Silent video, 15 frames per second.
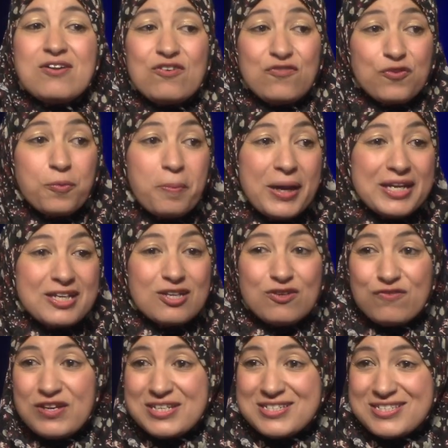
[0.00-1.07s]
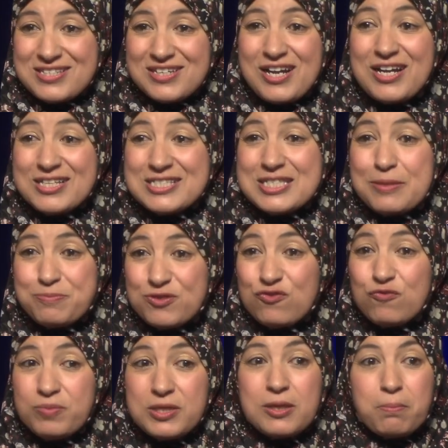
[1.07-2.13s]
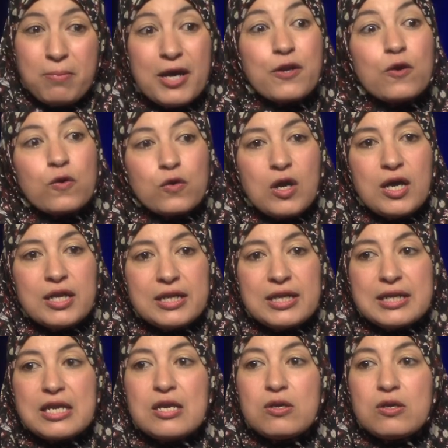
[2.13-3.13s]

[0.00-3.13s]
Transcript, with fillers: For many of us, the concept of being monochronic